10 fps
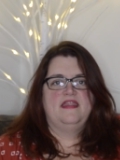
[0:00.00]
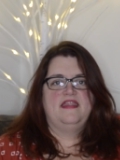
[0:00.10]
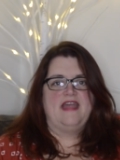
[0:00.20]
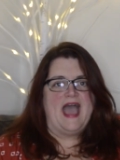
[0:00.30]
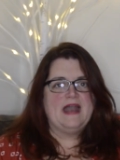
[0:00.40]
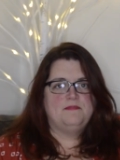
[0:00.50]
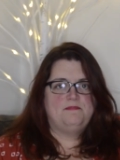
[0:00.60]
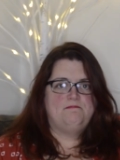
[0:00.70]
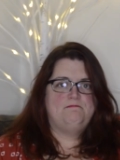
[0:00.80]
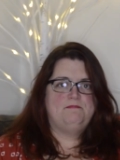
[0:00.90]
that
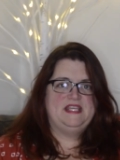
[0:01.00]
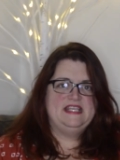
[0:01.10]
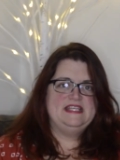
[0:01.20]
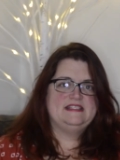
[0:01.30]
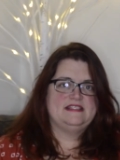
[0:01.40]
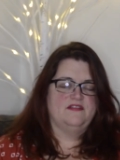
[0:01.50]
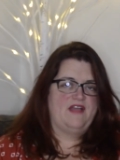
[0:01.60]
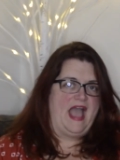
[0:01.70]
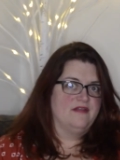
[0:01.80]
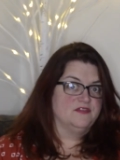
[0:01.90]
piece of
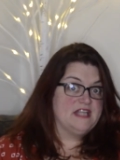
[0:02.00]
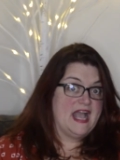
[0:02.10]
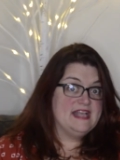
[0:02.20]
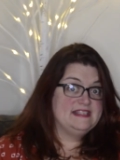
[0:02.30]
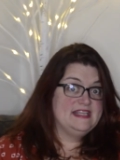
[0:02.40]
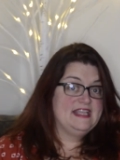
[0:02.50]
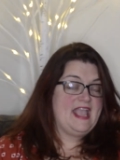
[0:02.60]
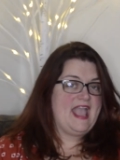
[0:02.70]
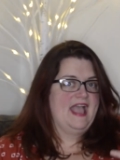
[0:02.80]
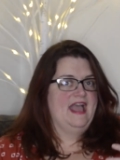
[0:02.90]
advertising
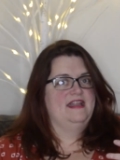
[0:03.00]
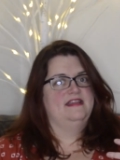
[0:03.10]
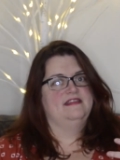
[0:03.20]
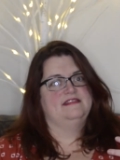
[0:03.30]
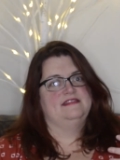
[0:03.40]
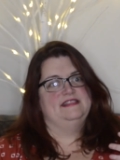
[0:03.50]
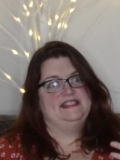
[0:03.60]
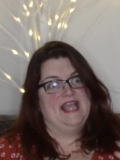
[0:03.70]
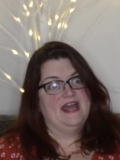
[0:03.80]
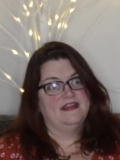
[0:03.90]
and
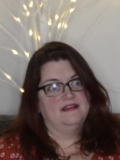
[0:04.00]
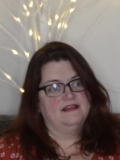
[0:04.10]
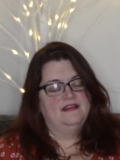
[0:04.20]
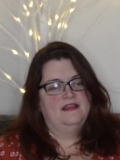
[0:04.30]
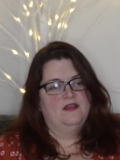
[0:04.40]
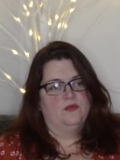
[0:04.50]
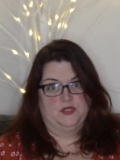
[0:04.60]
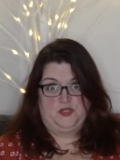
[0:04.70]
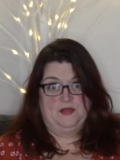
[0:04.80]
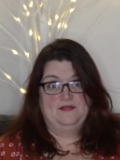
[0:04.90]
data
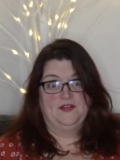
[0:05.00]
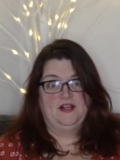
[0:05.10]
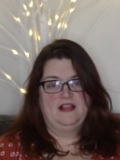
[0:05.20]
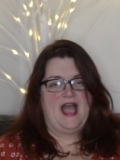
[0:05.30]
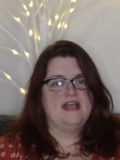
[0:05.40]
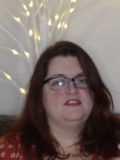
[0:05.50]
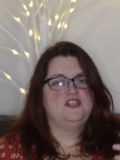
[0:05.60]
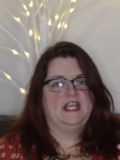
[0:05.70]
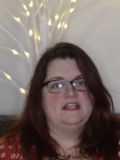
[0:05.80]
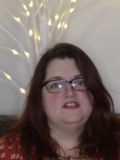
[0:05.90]
retrieval has
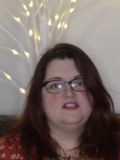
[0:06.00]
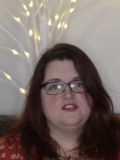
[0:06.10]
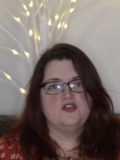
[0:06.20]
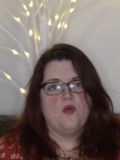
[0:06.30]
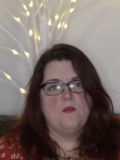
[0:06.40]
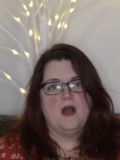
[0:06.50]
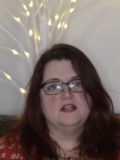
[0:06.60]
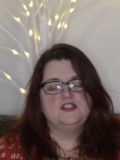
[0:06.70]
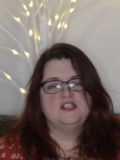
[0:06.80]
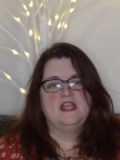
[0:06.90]
changed so
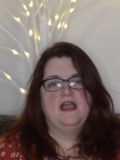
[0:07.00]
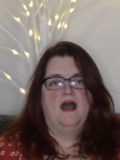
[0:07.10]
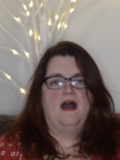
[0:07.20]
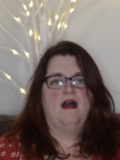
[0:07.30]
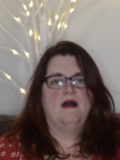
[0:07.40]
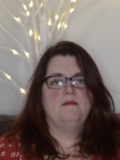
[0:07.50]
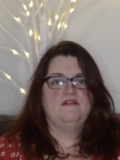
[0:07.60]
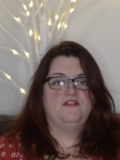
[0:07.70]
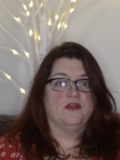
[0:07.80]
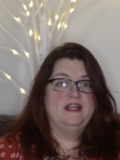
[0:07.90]
much.
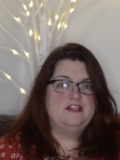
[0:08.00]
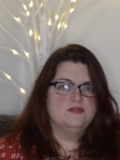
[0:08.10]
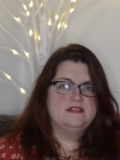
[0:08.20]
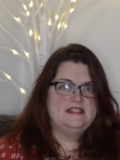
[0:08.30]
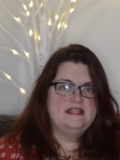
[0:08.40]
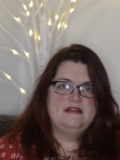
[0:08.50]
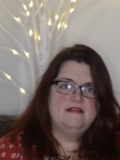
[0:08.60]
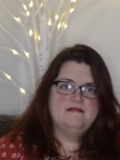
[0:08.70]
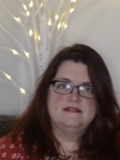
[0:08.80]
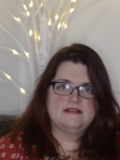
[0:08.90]
If you're interested
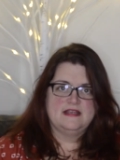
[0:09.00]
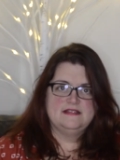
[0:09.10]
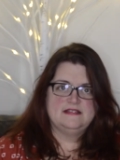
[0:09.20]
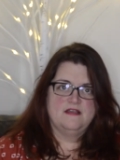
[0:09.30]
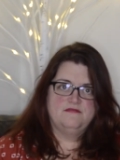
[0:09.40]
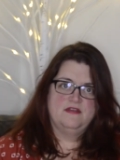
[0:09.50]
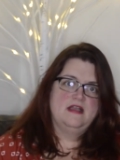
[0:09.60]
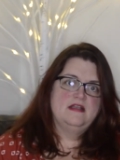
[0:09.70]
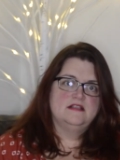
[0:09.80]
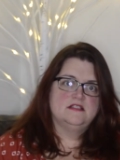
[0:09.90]
in this kind of stuff,
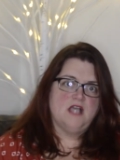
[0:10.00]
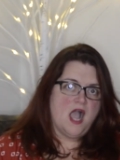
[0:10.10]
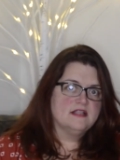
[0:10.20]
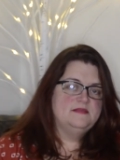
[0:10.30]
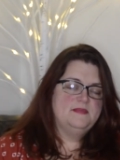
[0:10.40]
talk to